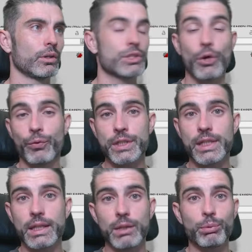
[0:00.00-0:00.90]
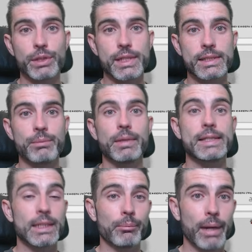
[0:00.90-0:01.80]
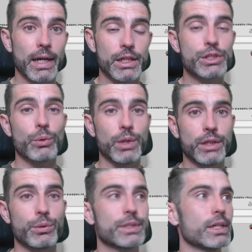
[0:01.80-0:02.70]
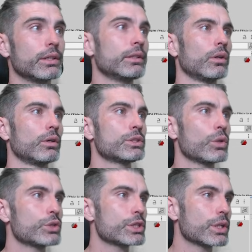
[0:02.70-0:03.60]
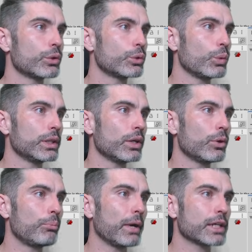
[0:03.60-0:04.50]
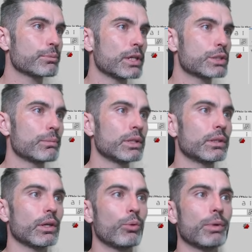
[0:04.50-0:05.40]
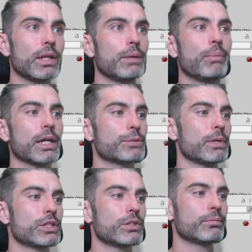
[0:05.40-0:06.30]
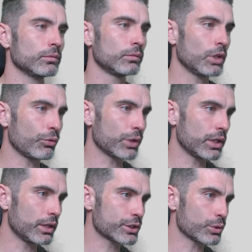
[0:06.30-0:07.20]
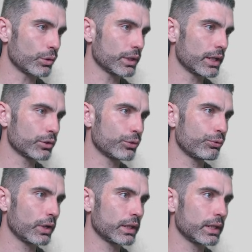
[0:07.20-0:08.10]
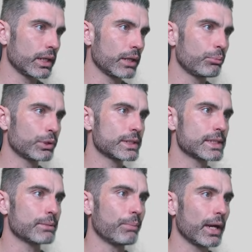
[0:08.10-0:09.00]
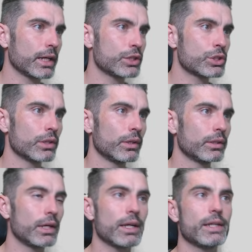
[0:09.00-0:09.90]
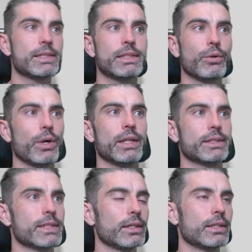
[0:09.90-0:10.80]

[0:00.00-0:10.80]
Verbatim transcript: So first thing, the input system is still in package, so we need to install it. So just go to Window, Package Management, open the Package Manager. Now over here, scroll down to find the input system package. There it is, go ahead and install